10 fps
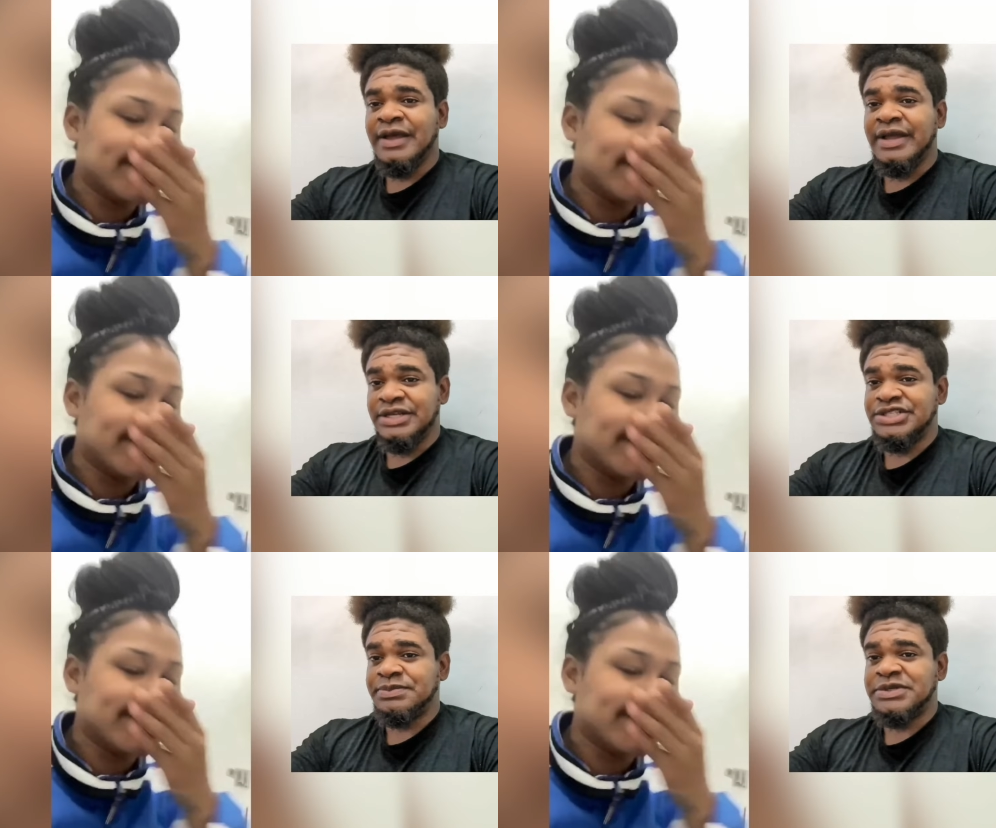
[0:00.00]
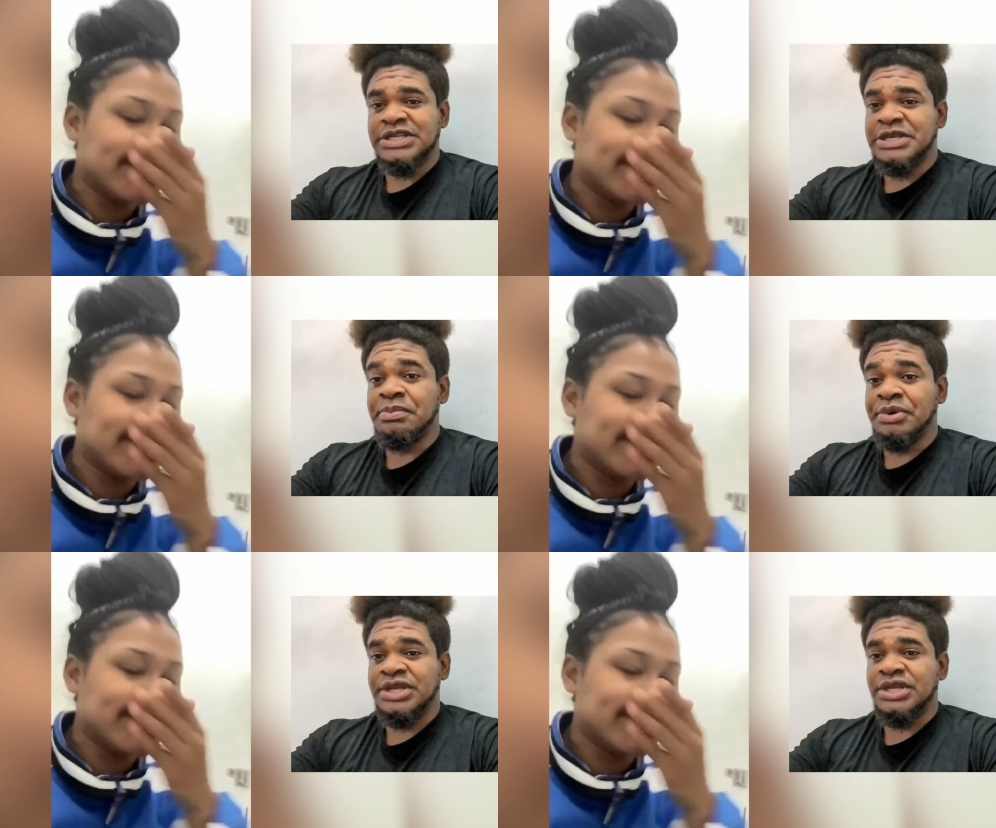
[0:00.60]
Speaker 1: and the cheap thing keep
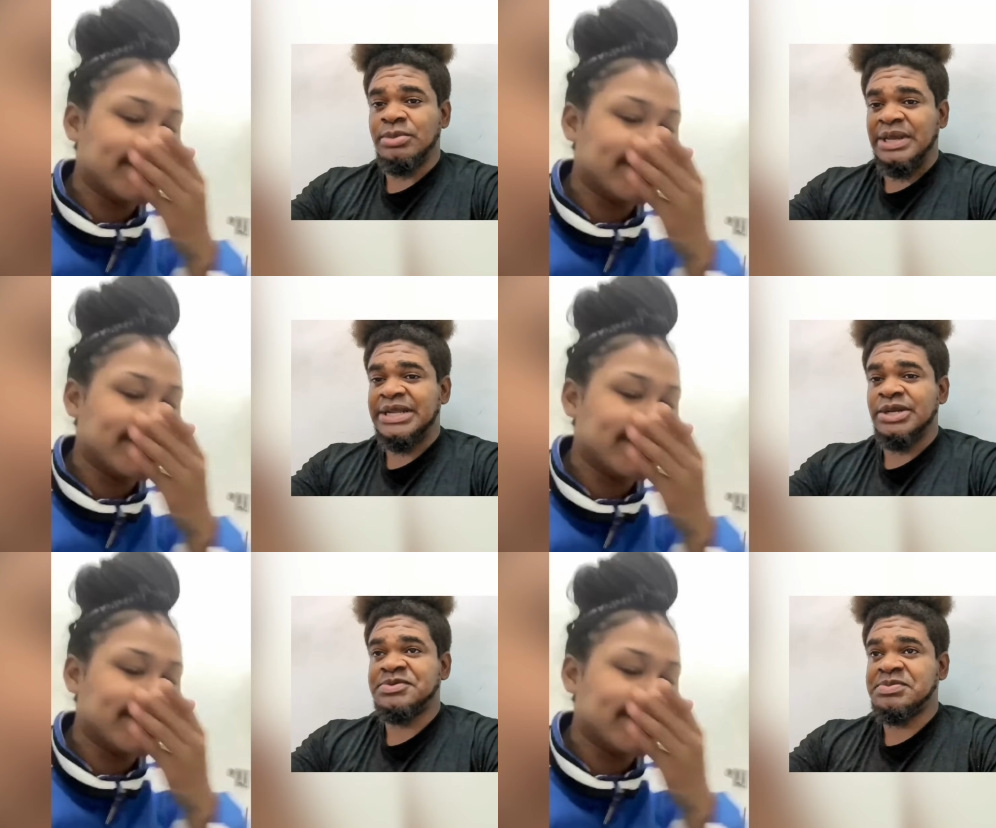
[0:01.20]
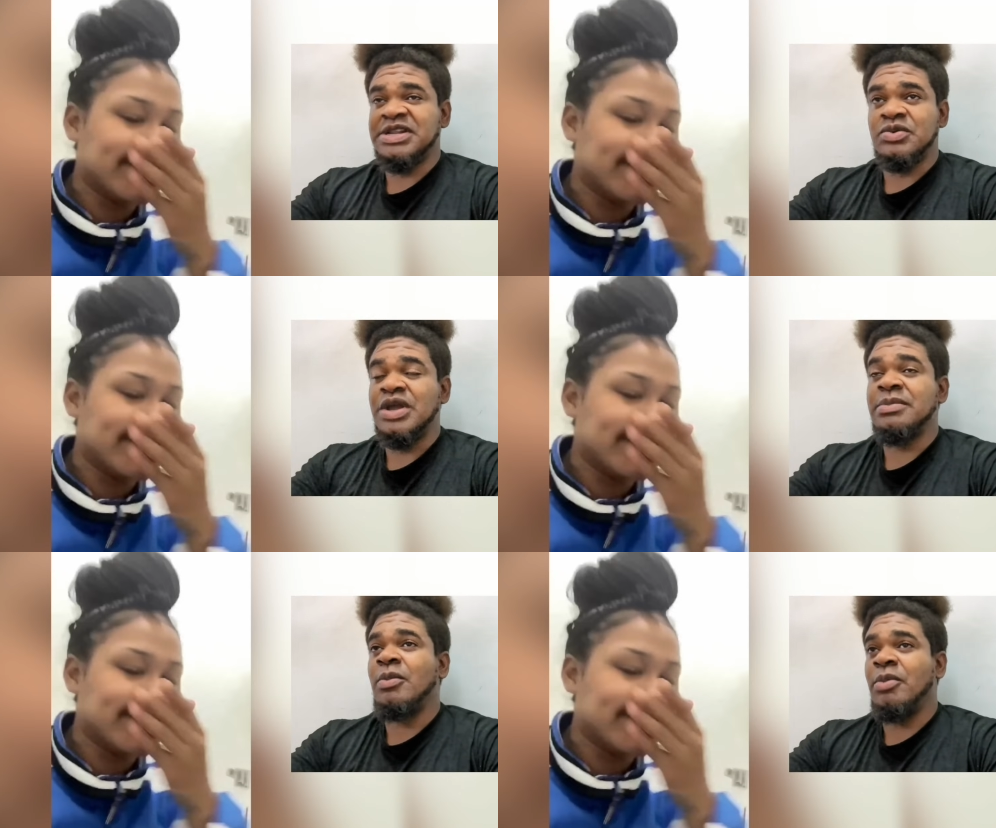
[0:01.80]
breaking, you might end up spending
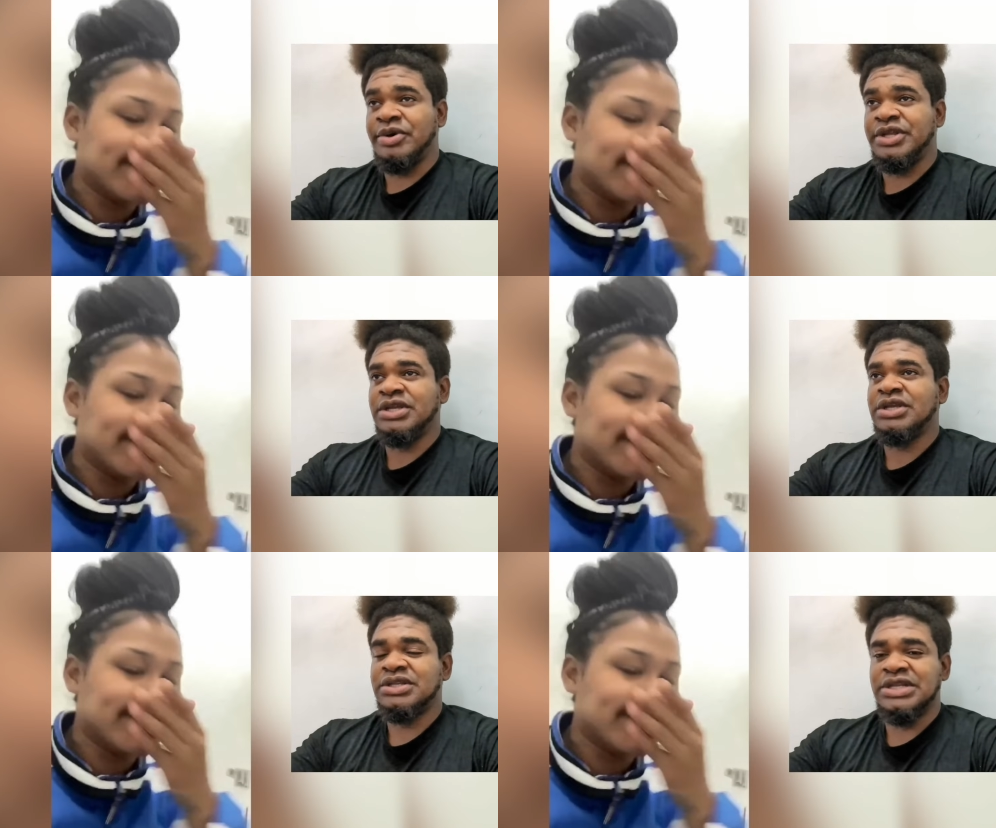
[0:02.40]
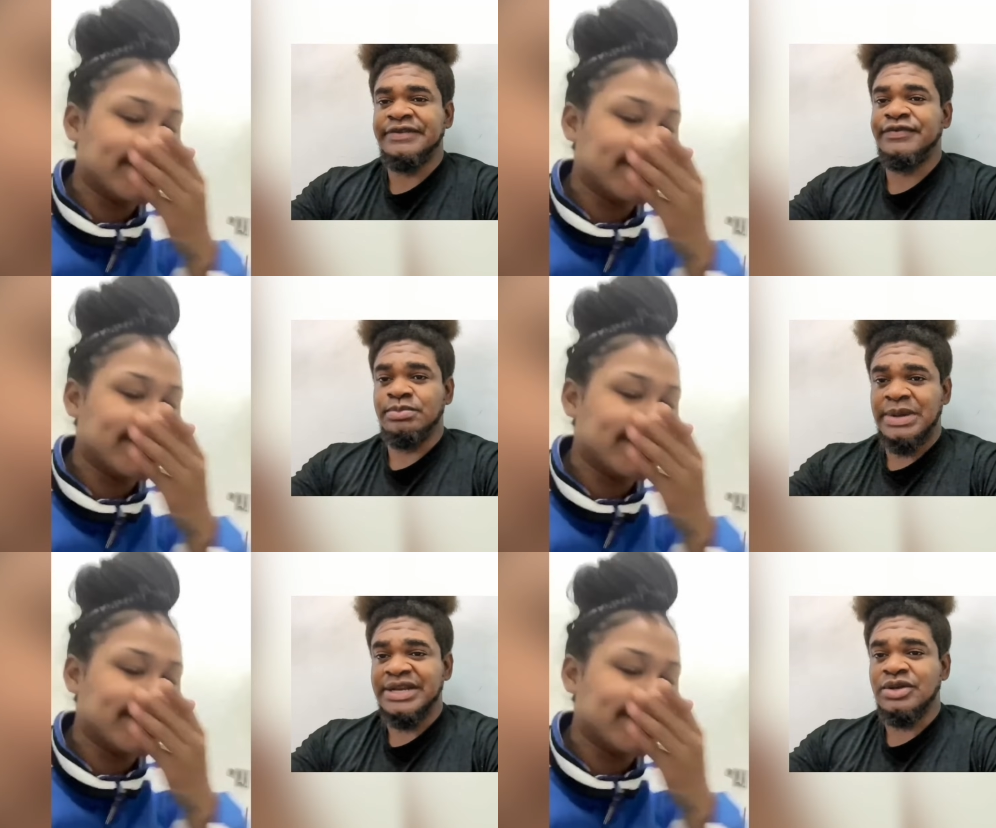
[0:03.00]
way more money than if you
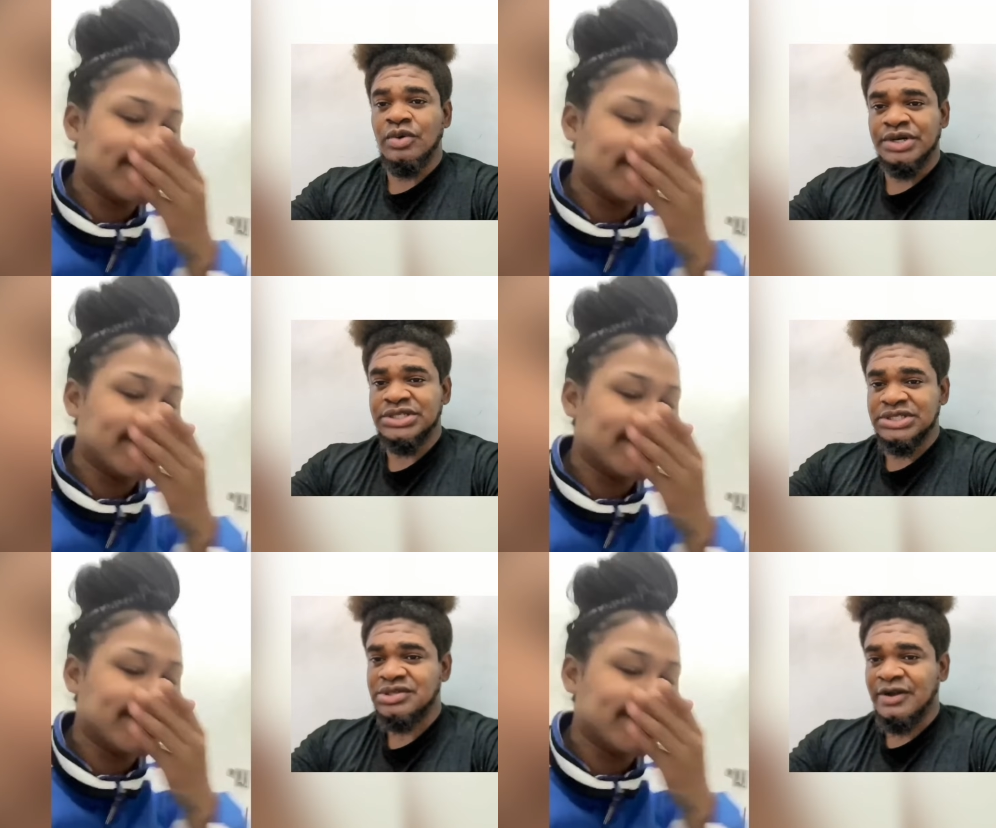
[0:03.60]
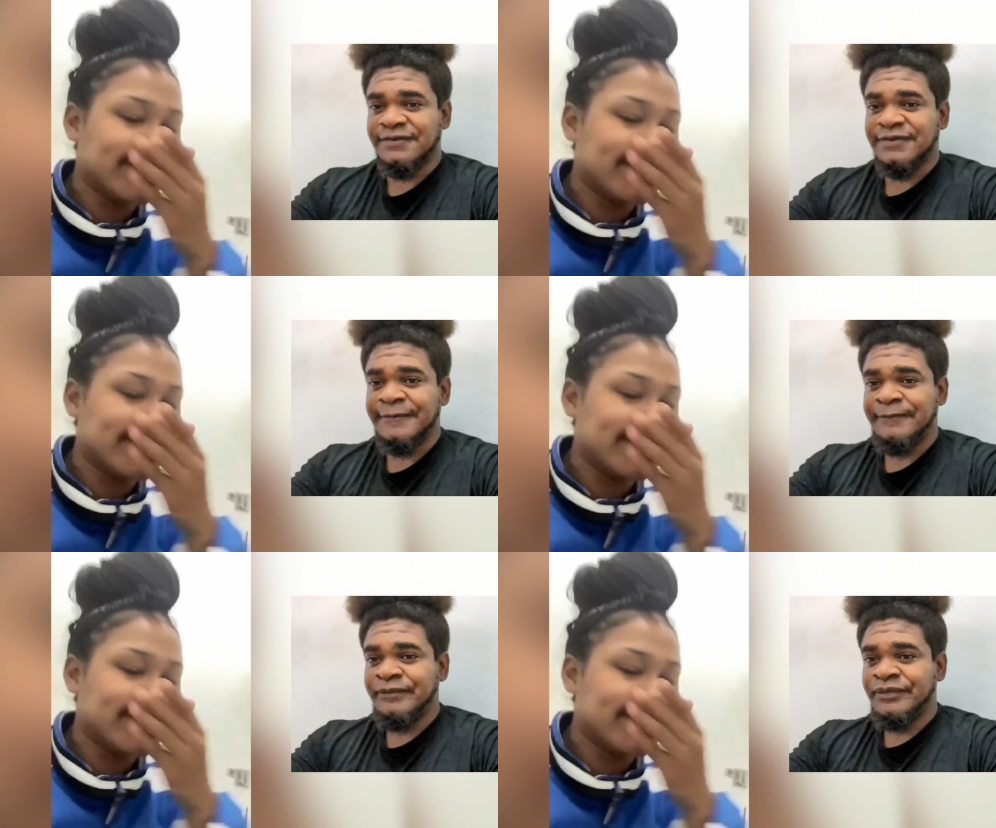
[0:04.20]
buy the quality stuff.
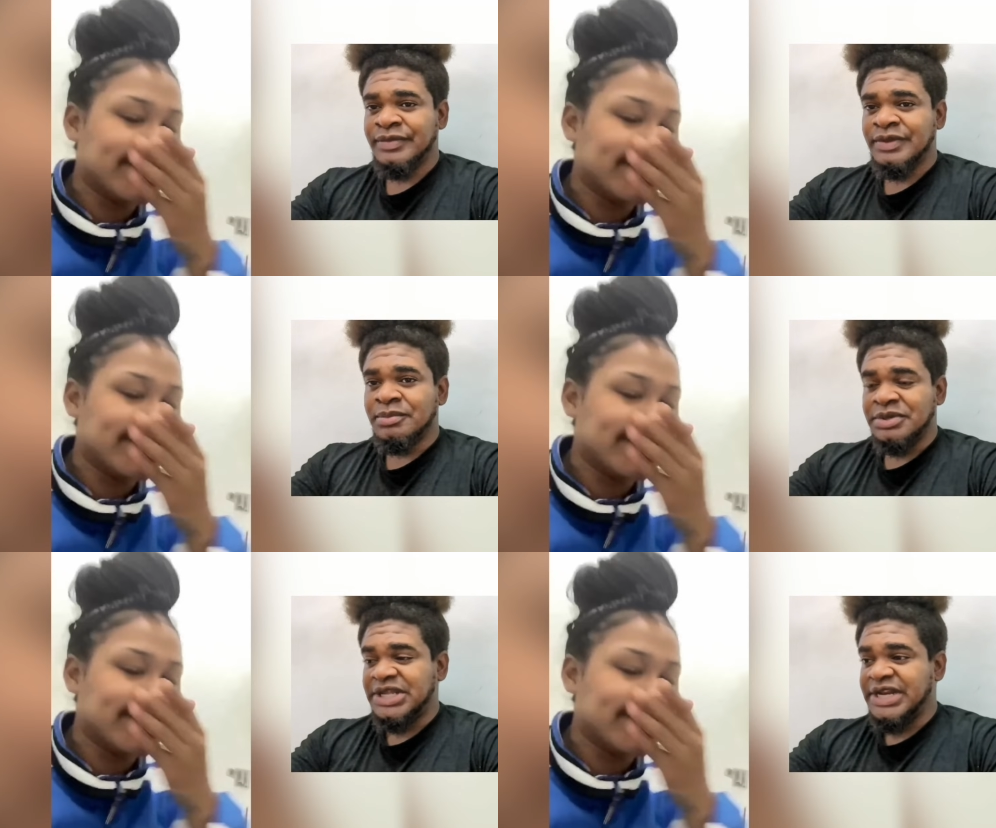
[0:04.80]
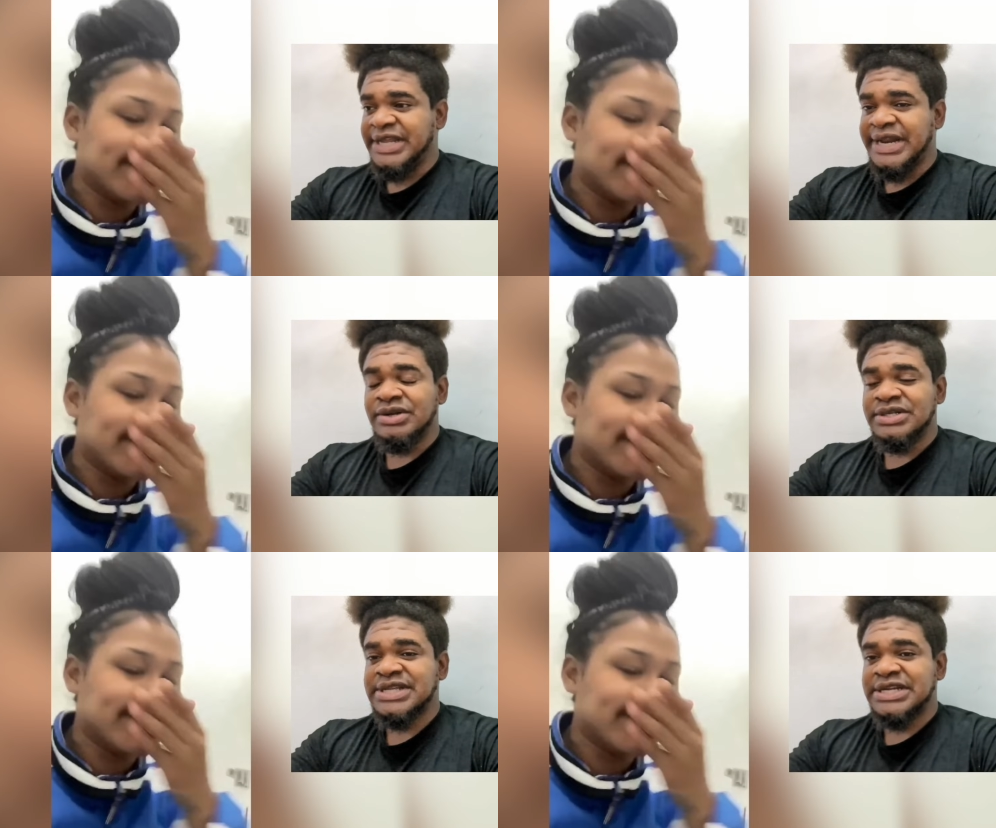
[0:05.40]
But then again, I
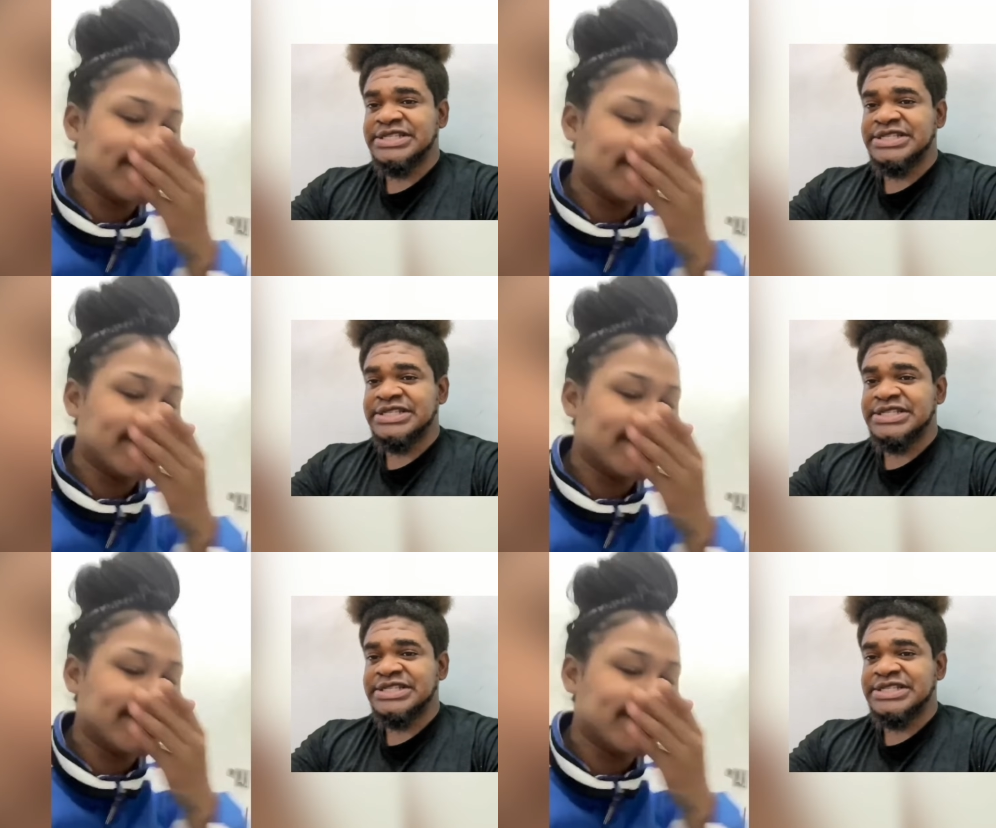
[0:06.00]
understand the